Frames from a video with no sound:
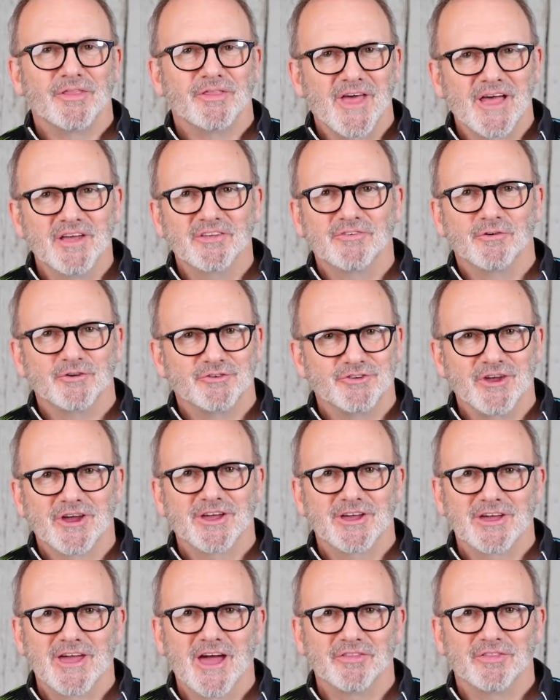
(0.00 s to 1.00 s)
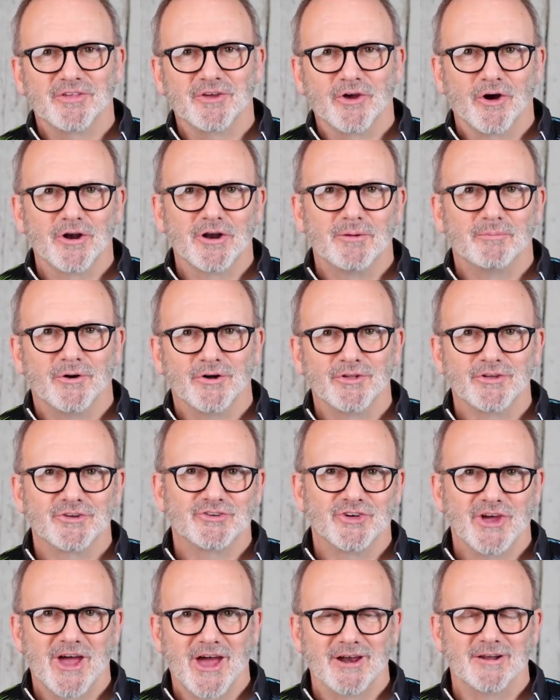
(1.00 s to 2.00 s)
and thanks for checking out the Art of
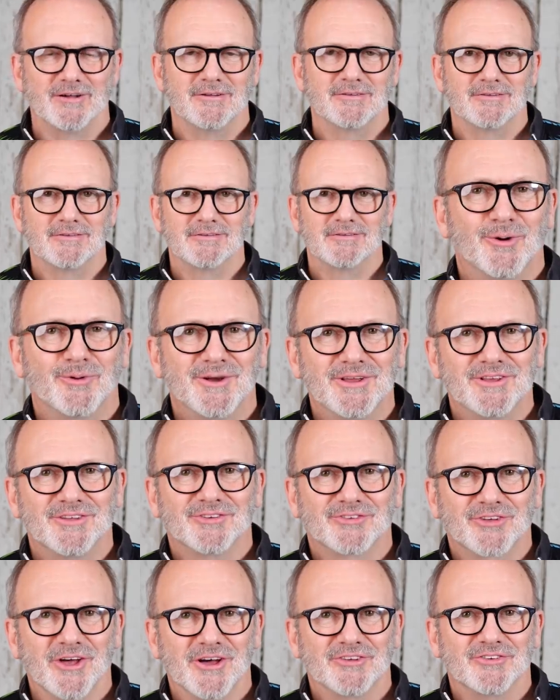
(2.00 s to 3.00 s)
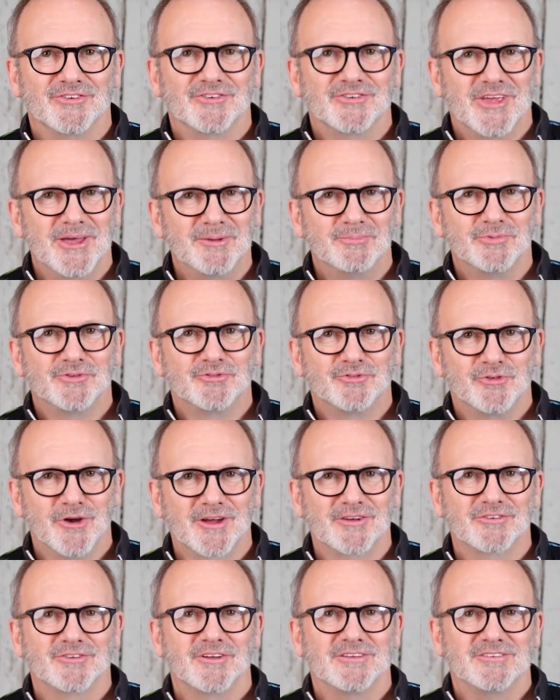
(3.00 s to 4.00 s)
Bowling channel, where we discuss tips,
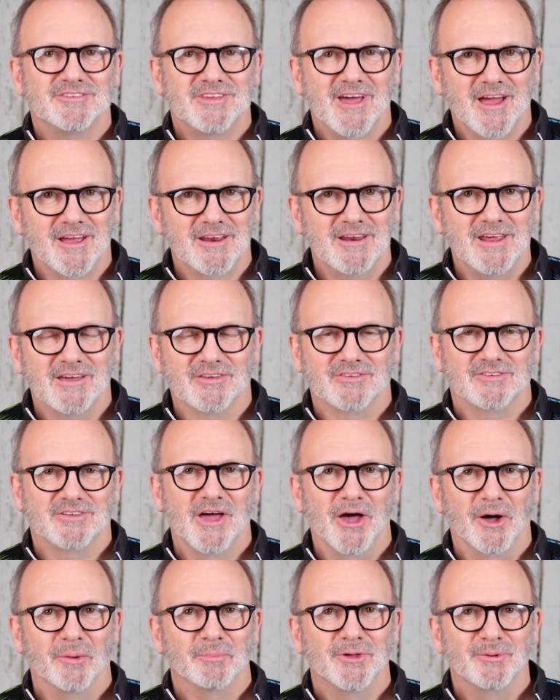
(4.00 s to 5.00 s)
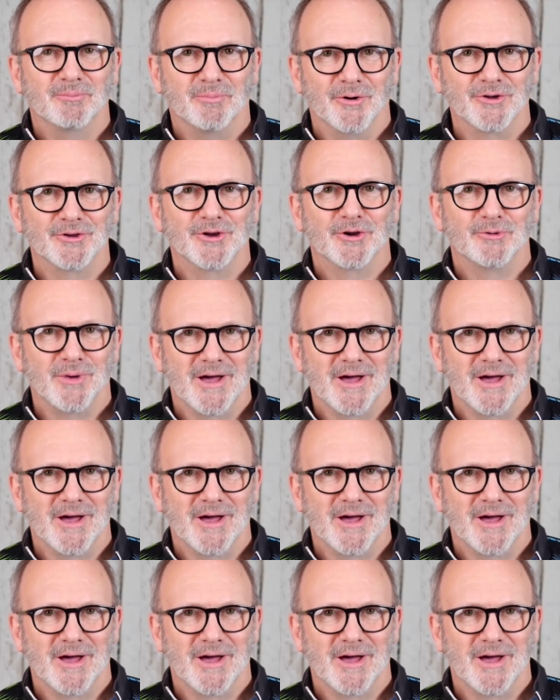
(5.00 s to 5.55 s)
tricks, and techniques to help you bowl your